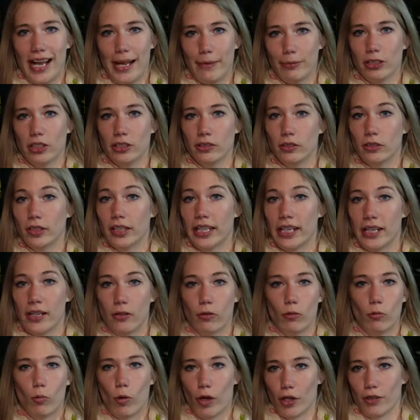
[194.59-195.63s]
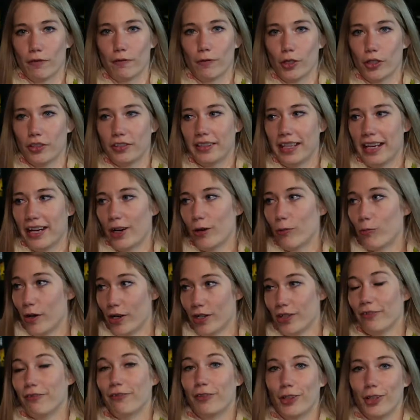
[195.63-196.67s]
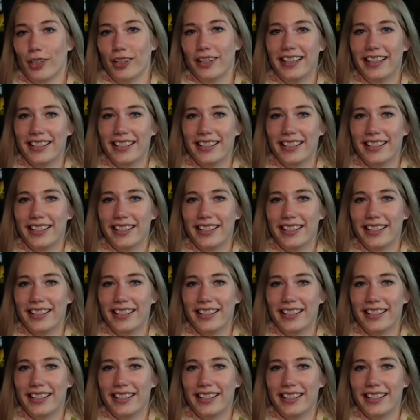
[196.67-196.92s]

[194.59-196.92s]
absolutely wonderful. They are wonderful.